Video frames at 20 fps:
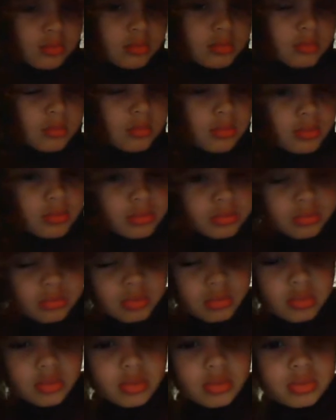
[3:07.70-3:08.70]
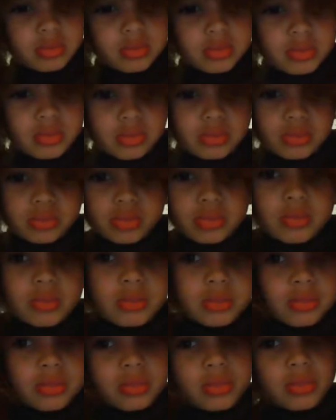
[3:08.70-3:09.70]
It's got a habit of chewing
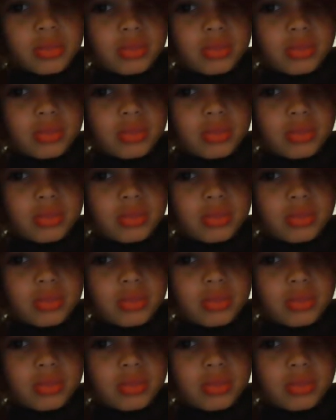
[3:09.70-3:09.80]
things.